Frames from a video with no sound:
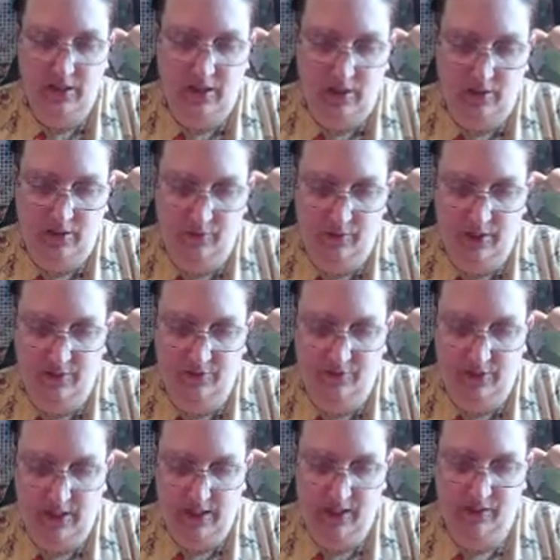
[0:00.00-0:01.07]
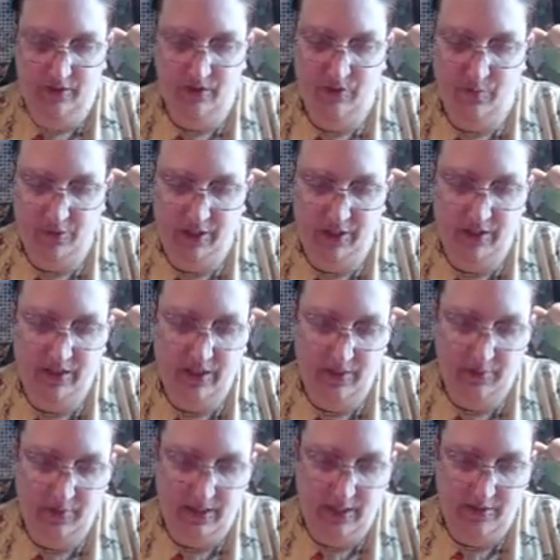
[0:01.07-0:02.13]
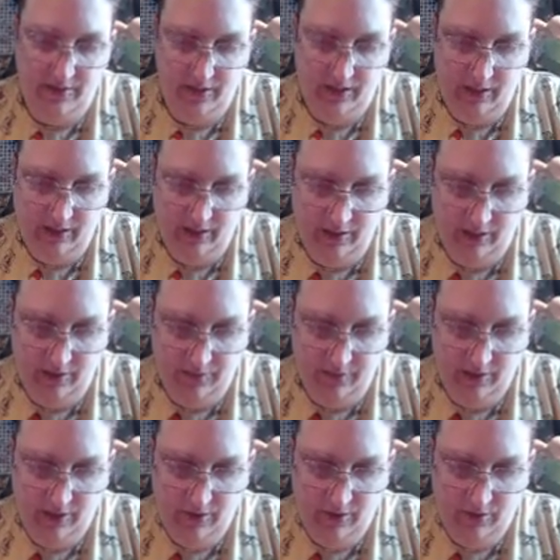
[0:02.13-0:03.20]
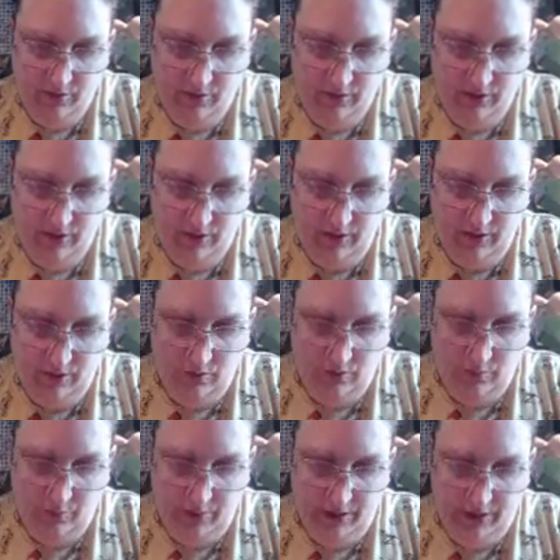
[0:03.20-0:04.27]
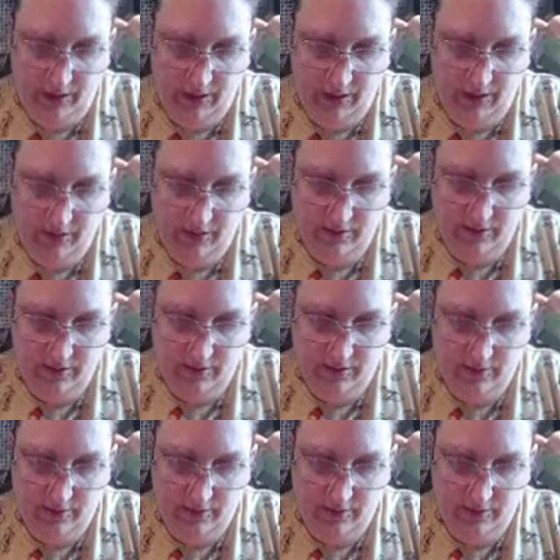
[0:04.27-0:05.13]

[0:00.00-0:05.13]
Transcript: and whenever I hear springtime, I think of cute little bunnies.